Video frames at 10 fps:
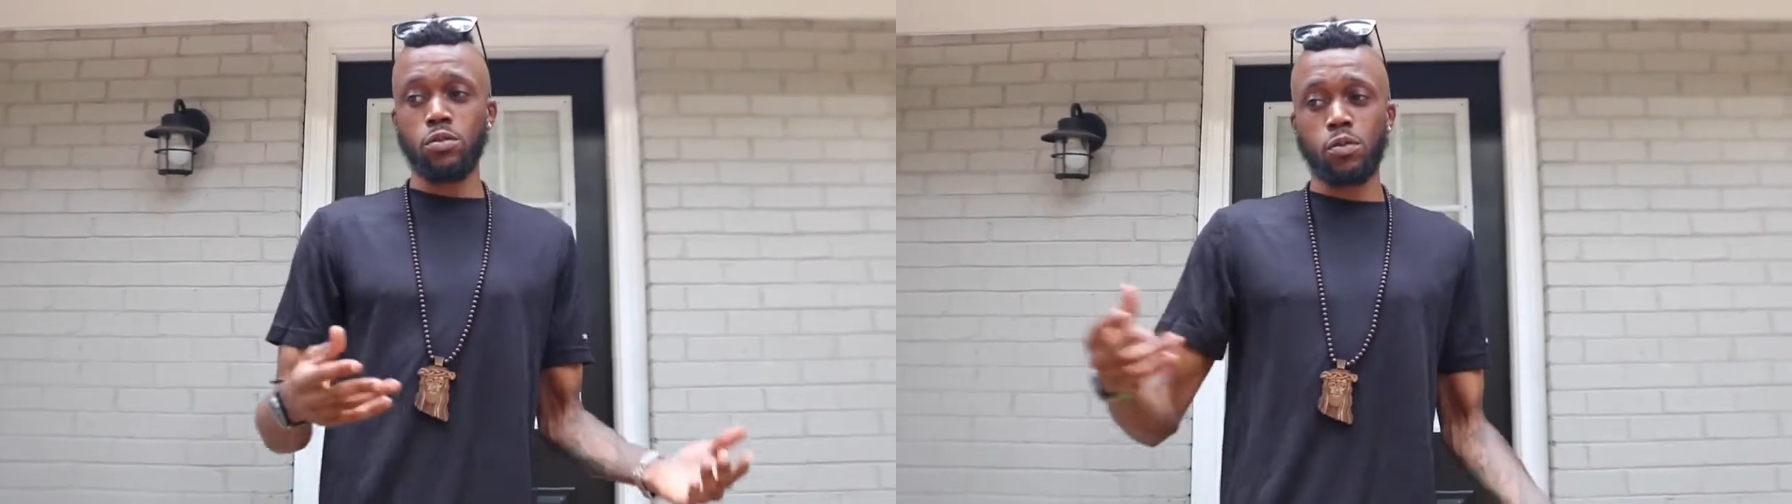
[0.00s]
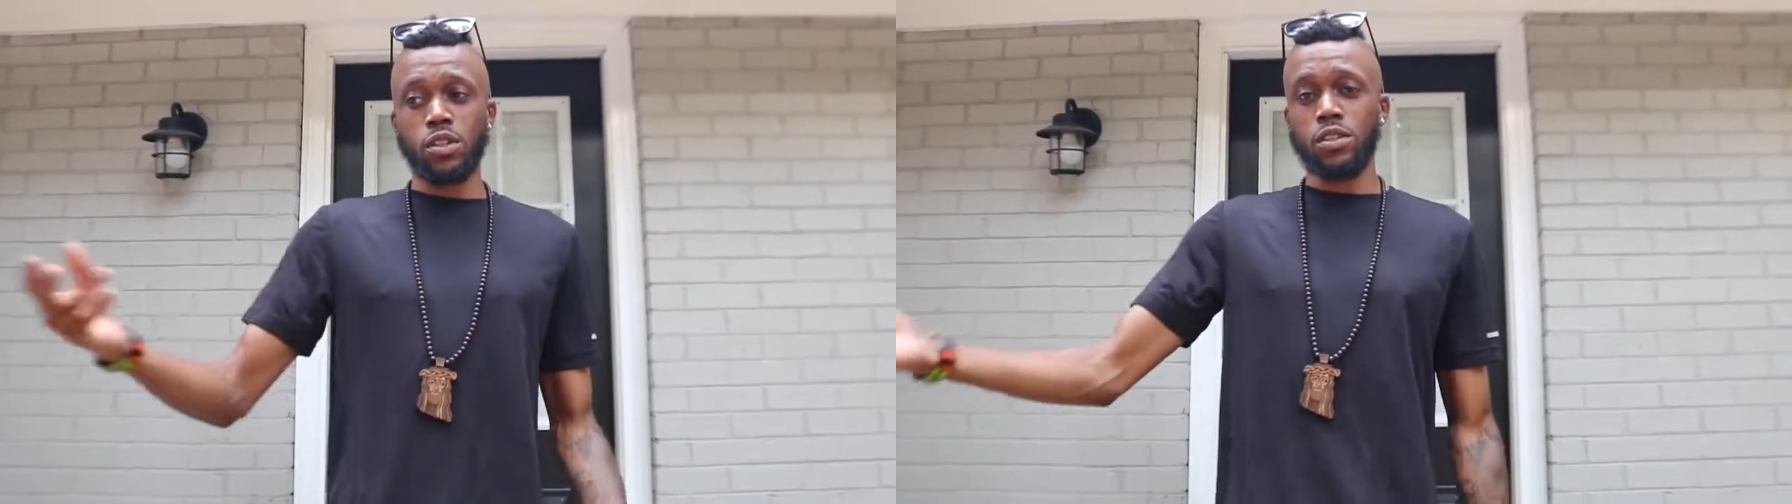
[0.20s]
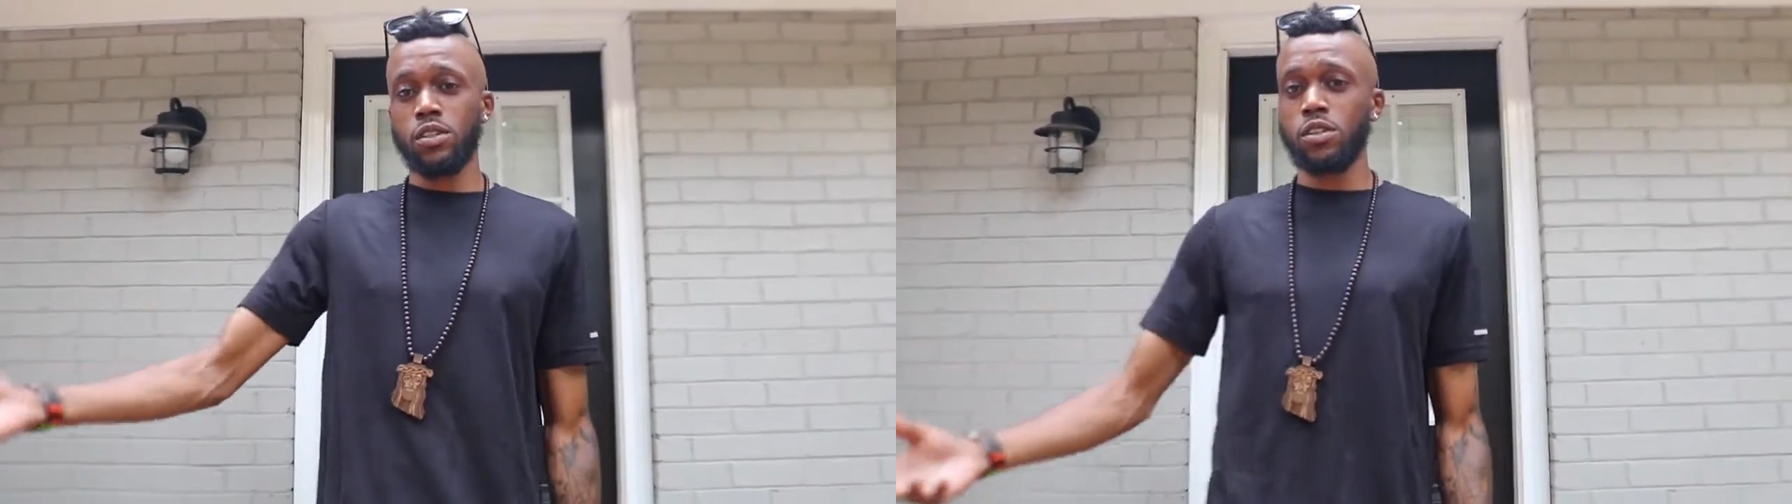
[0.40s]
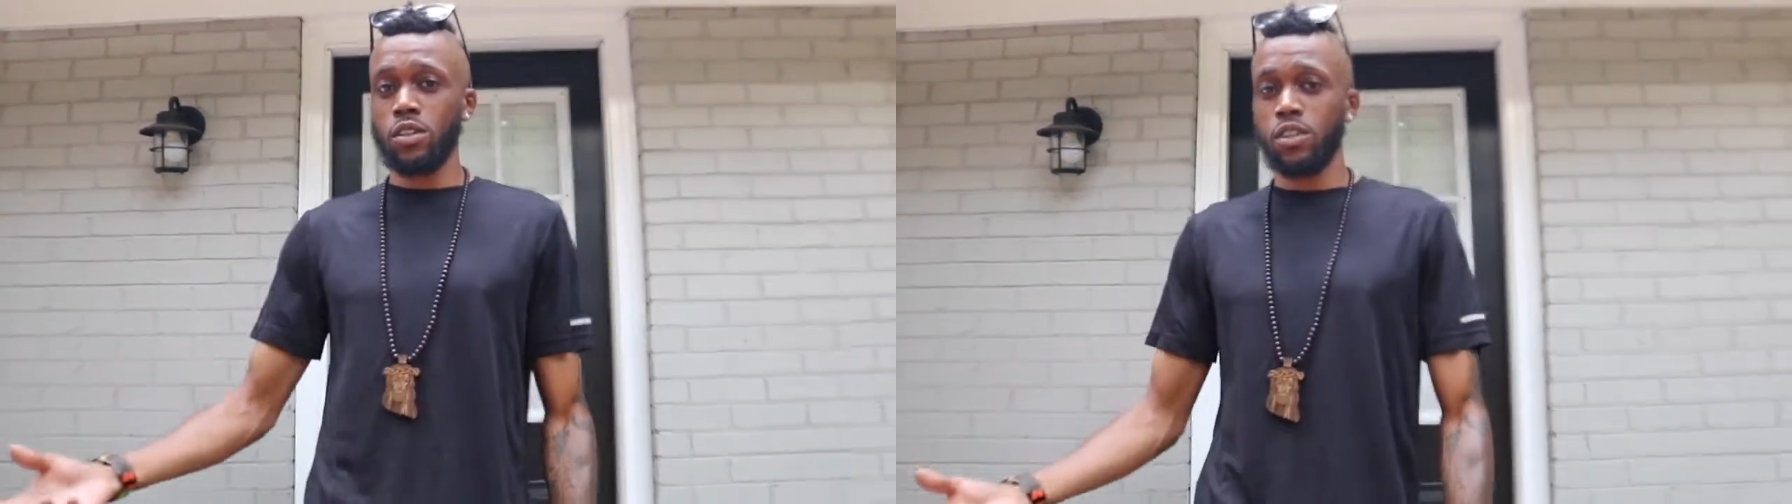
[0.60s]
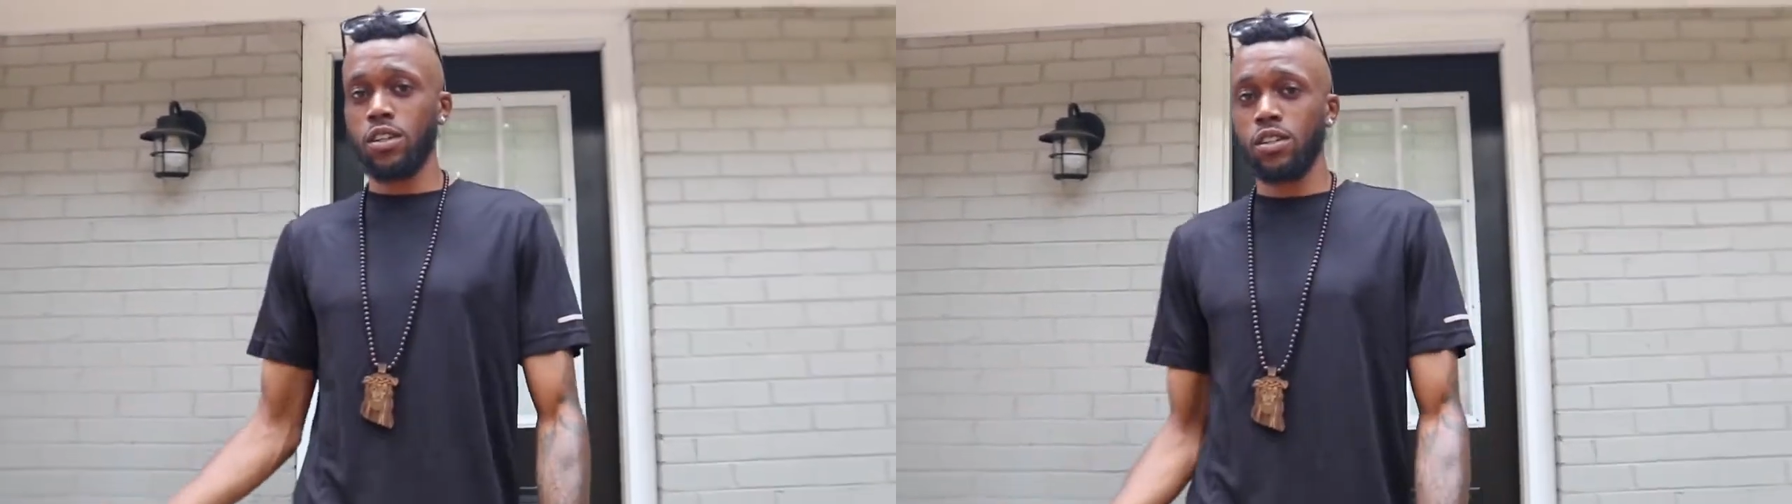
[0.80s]
whether
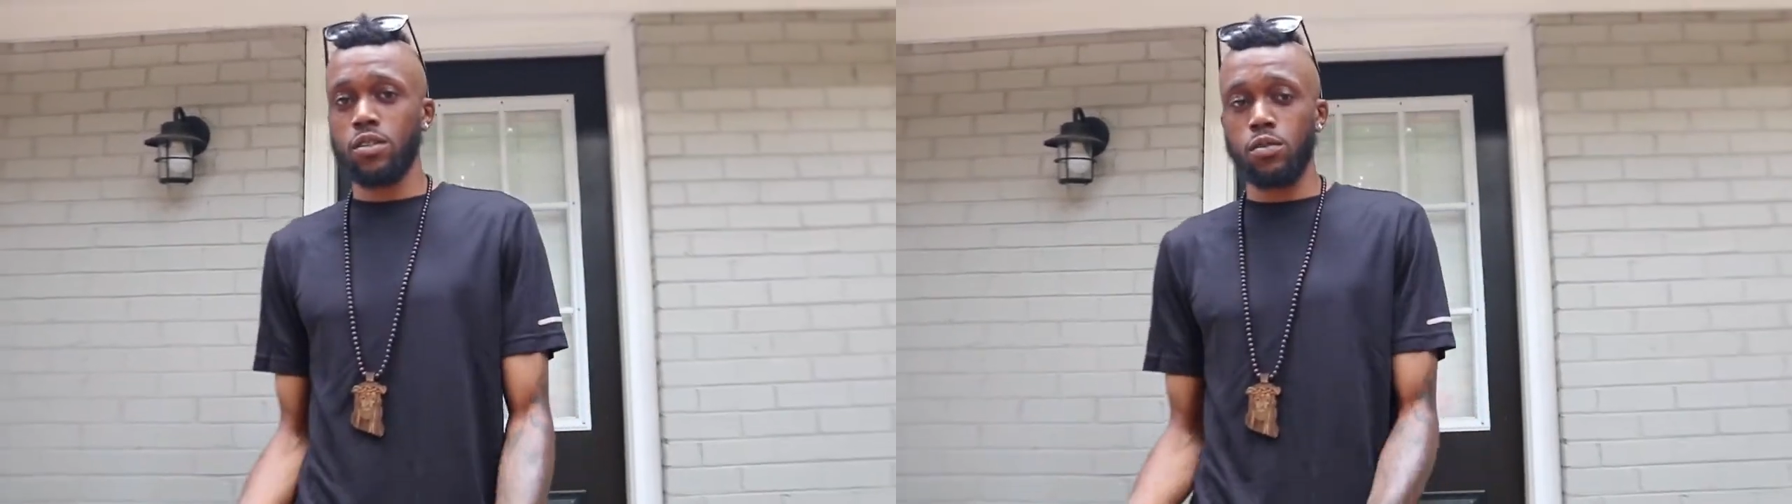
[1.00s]
you're